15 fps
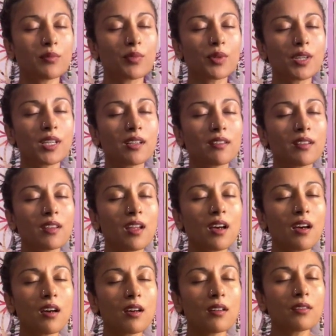Bring
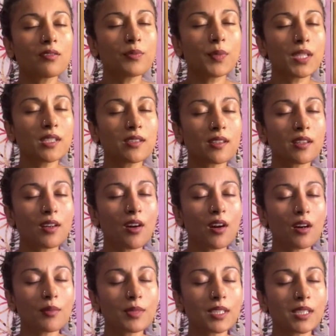love, peace, and
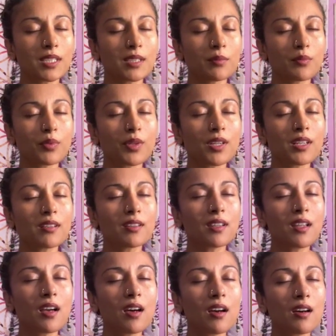harmony. Bring
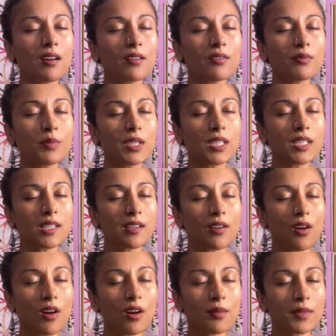love, peace, and
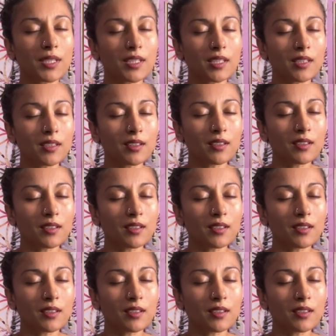harmony.